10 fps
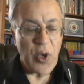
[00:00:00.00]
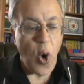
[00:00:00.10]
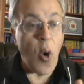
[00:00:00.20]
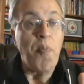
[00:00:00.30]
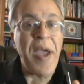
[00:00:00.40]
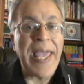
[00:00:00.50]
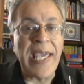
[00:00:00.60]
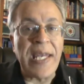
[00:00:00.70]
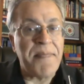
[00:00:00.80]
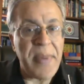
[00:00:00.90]

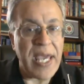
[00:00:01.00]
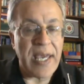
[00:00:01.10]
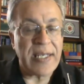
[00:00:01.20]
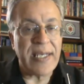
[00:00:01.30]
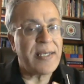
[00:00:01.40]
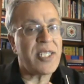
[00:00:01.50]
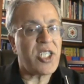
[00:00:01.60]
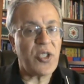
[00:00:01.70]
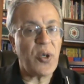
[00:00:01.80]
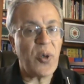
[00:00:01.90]
obeying man. It
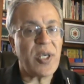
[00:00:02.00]
is no,